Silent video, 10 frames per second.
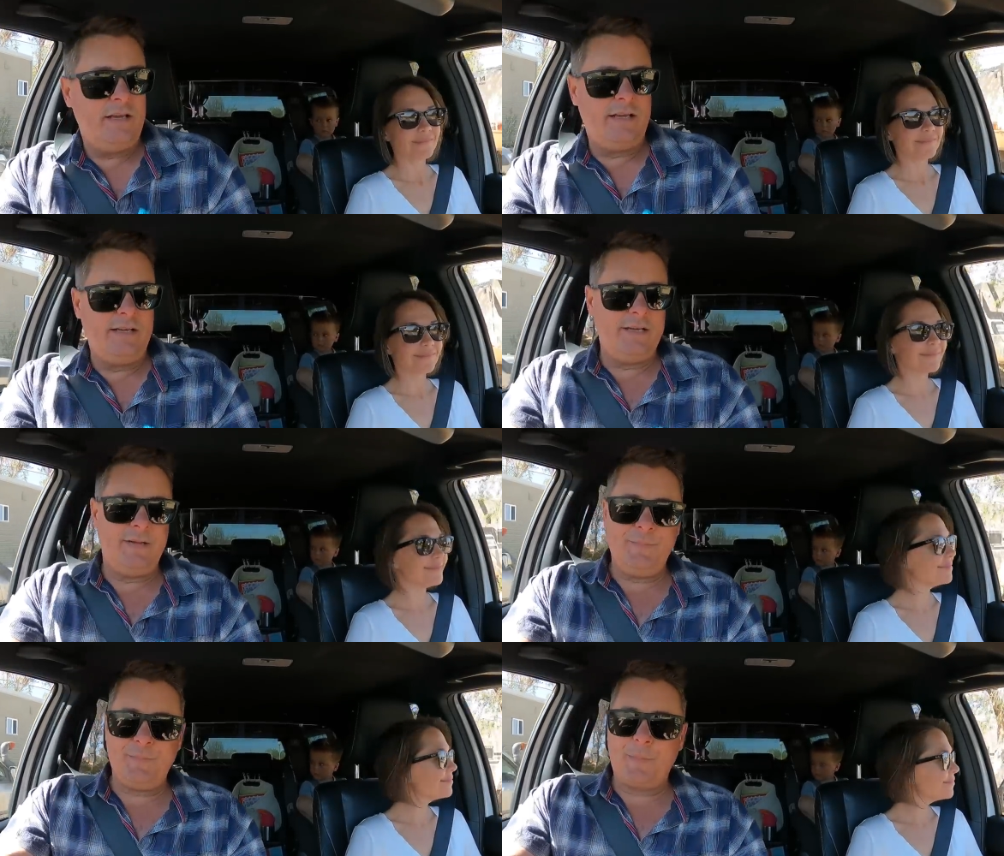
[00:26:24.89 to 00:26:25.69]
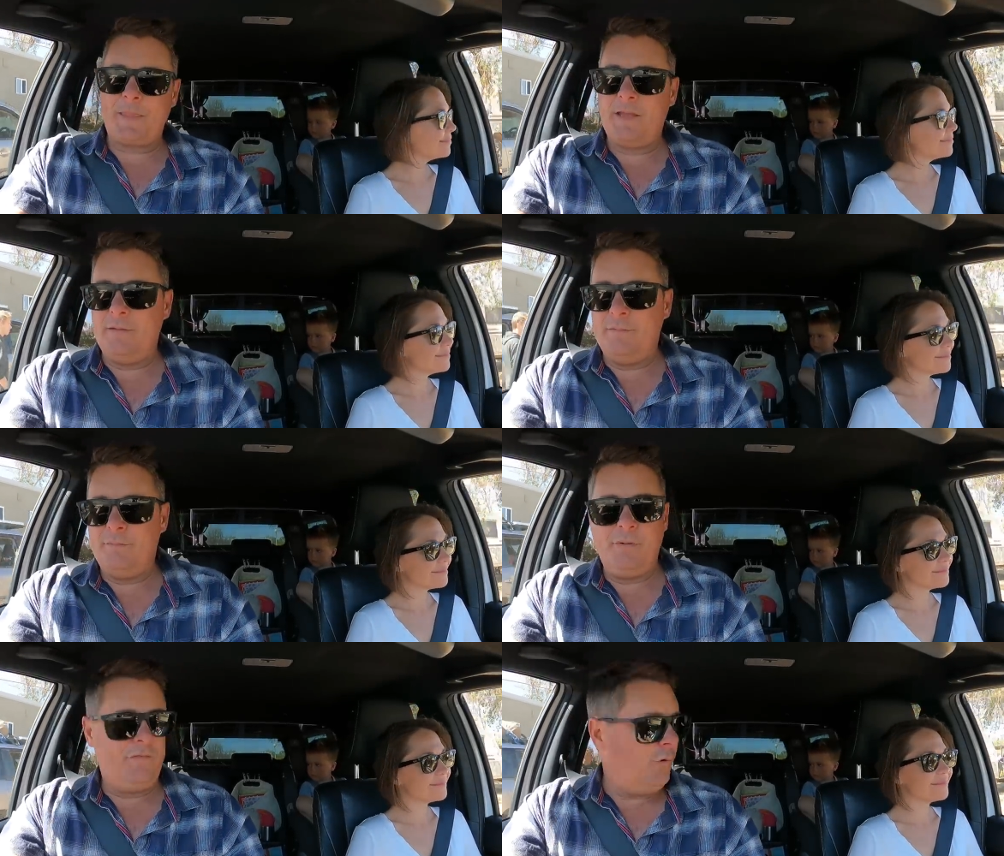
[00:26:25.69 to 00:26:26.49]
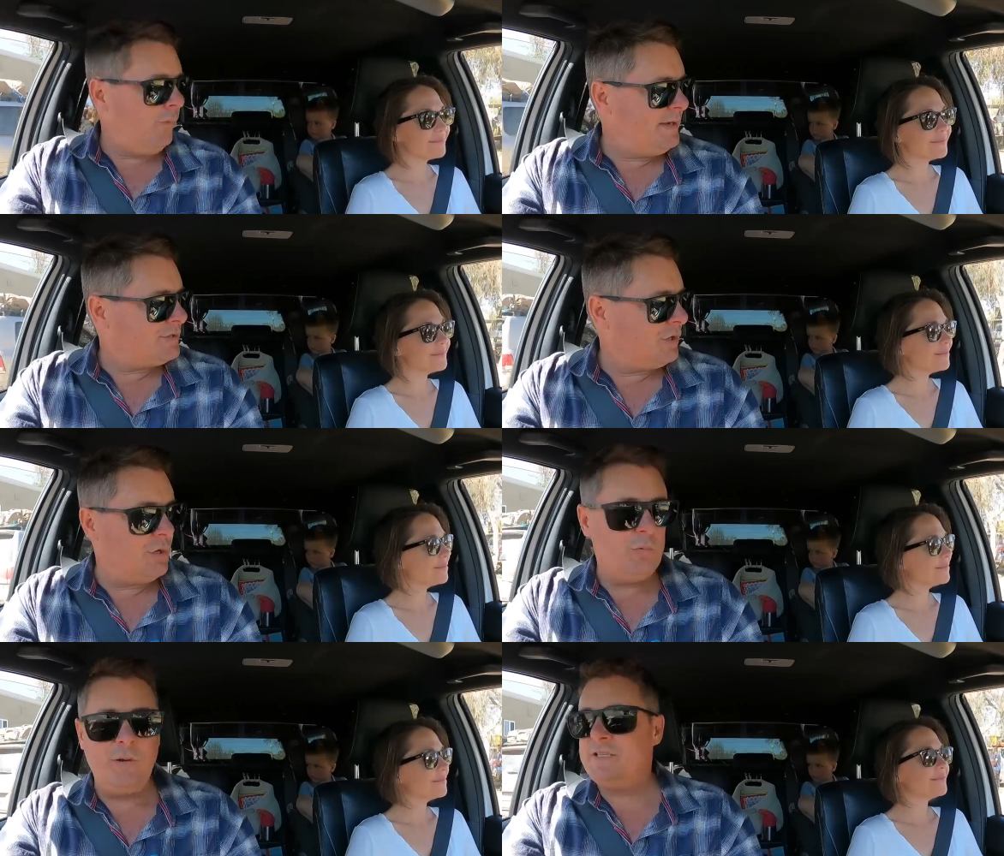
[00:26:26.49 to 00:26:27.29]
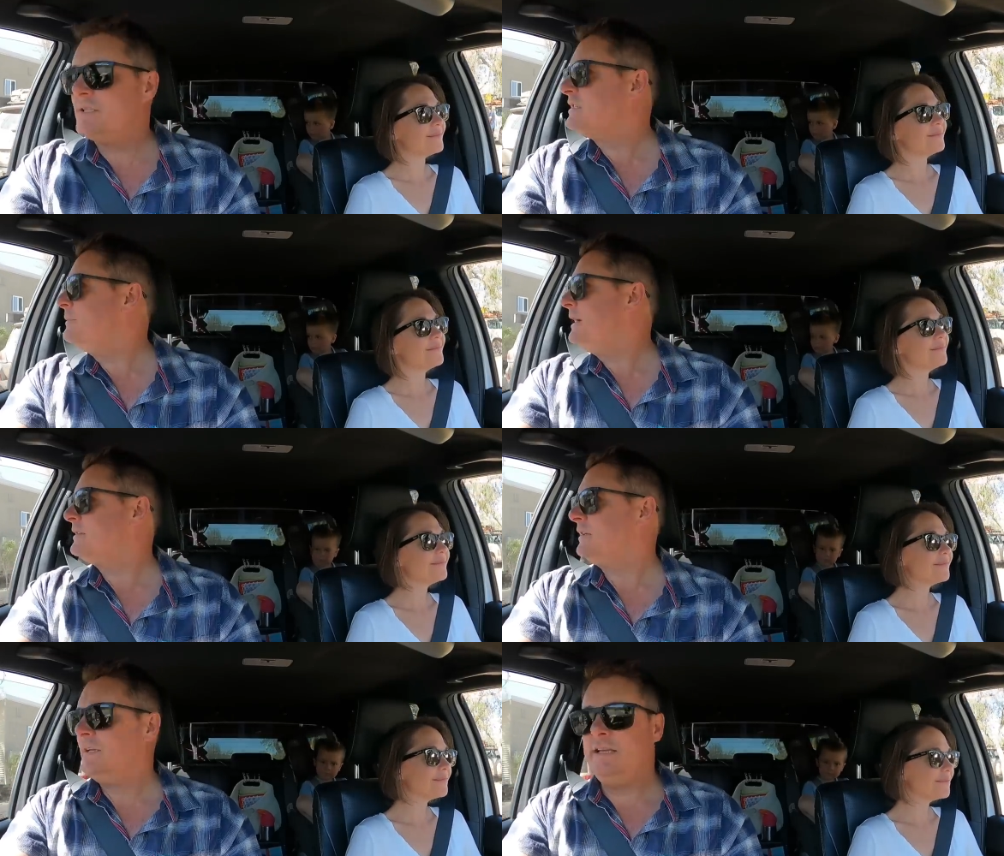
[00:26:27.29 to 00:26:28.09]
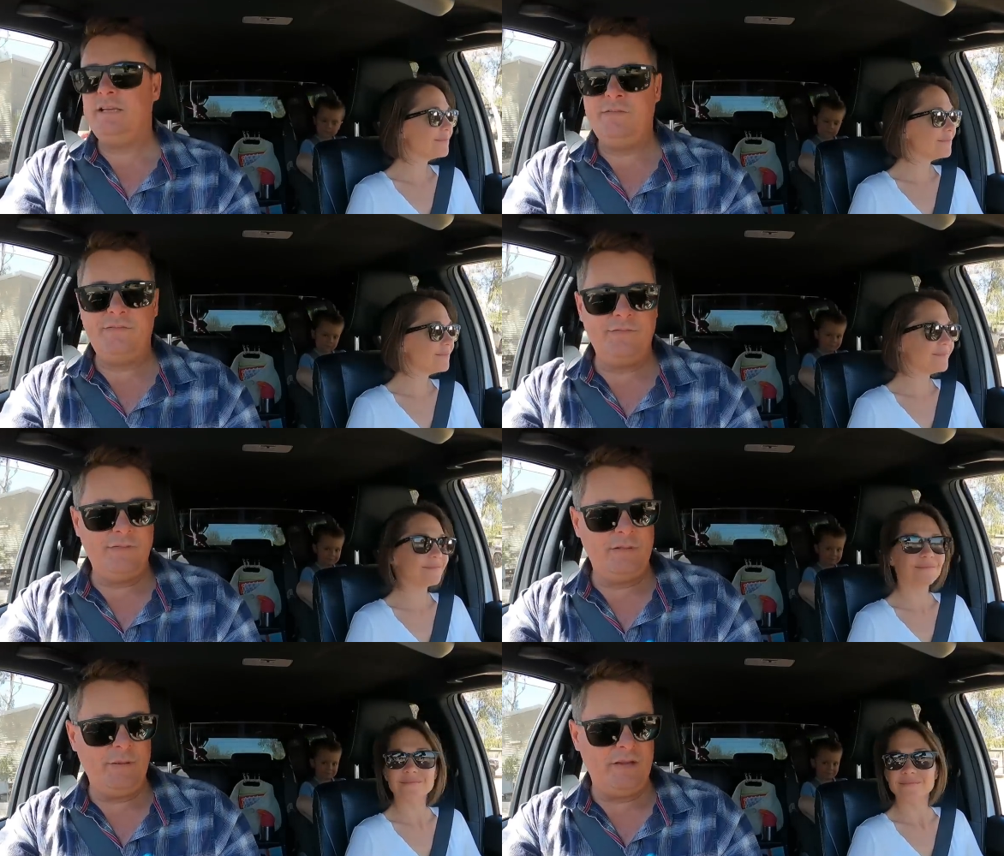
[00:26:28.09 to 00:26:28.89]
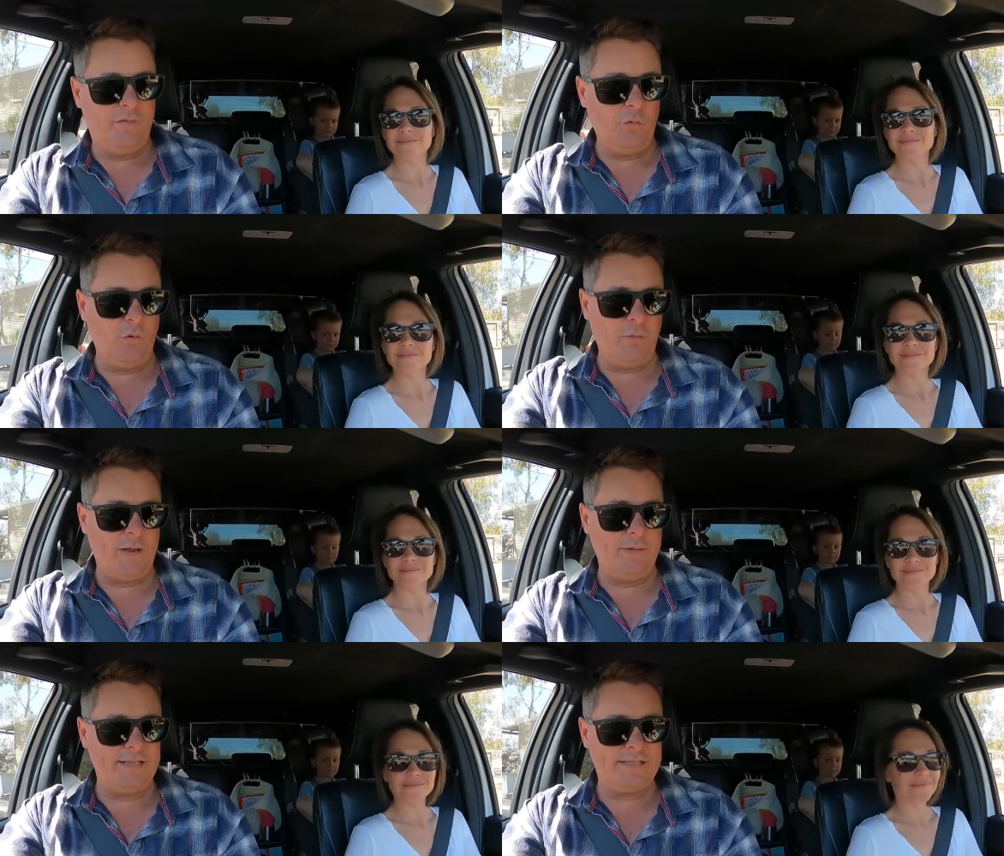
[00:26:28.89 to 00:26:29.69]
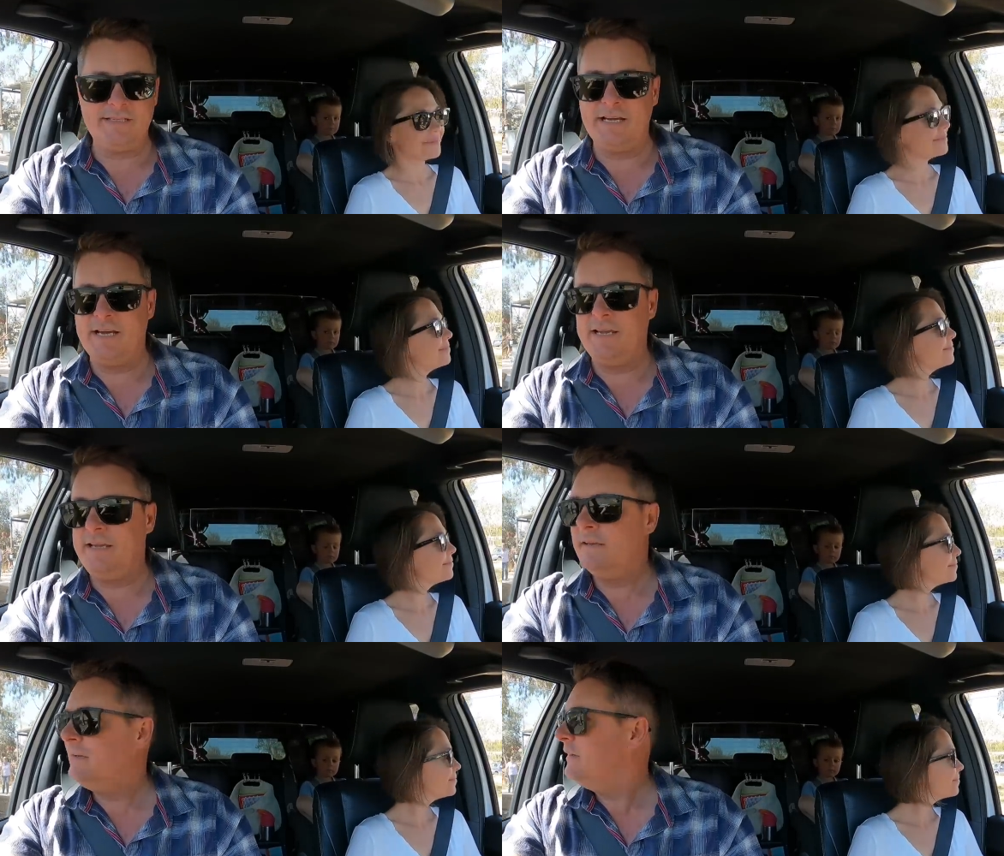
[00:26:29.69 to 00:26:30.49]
Speaker 1: Uh, before we do, we're just about to leave the big four where we're staying